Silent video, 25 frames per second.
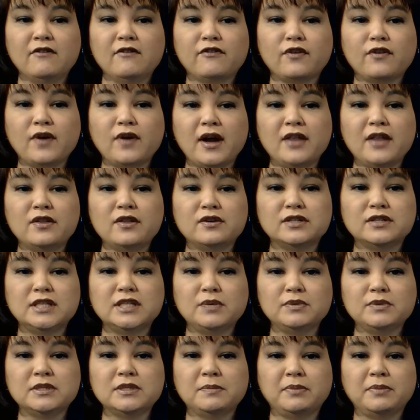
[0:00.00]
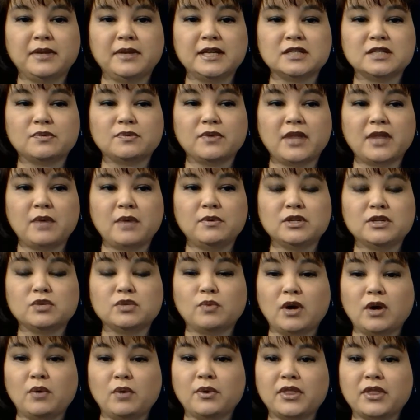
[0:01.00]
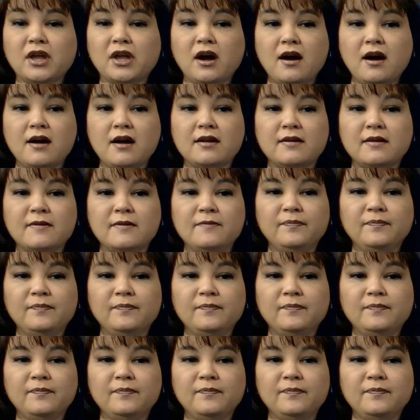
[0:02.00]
For others, it was a place where they would dwell with God.